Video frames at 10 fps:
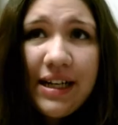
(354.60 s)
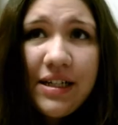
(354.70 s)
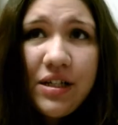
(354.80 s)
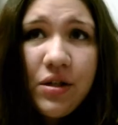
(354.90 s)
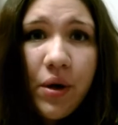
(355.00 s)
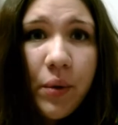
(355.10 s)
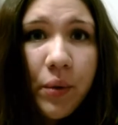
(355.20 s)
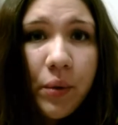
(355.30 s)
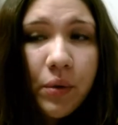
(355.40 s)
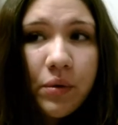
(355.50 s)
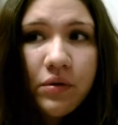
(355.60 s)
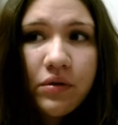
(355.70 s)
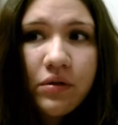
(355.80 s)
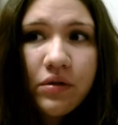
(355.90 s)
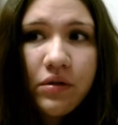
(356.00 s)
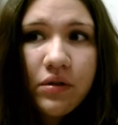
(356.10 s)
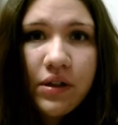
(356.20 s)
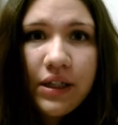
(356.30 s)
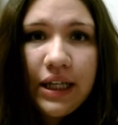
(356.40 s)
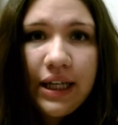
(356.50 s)
so
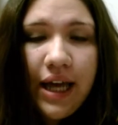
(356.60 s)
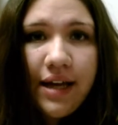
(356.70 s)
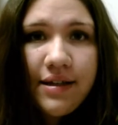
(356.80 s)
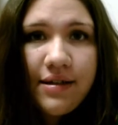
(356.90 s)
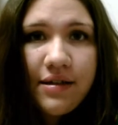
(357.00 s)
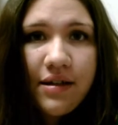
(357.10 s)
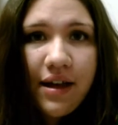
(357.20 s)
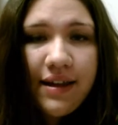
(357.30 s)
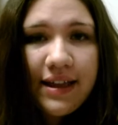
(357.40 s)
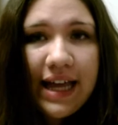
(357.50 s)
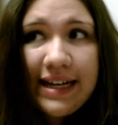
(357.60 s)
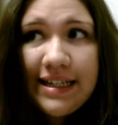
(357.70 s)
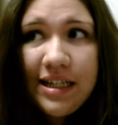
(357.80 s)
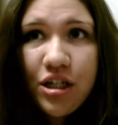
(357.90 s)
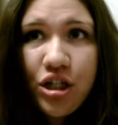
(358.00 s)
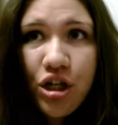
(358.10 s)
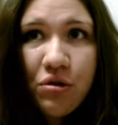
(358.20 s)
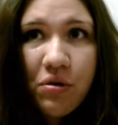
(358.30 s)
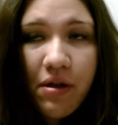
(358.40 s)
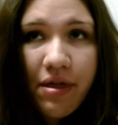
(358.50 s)
yes i think that is the
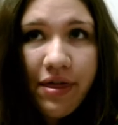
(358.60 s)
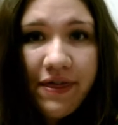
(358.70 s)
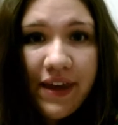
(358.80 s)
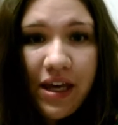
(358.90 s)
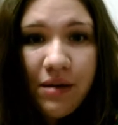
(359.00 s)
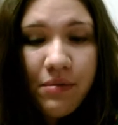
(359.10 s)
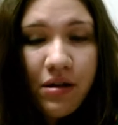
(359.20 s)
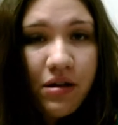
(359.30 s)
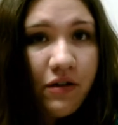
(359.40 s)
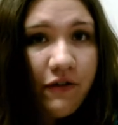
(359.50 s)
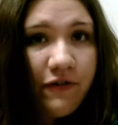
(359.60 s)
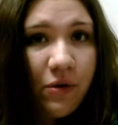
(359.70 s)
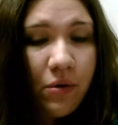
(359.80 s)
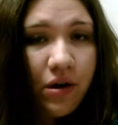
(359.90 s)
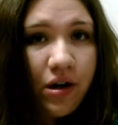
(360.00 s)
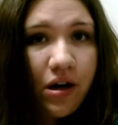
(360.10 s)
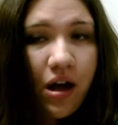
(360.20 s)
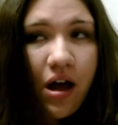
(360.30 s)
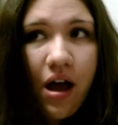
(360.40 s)
general theme for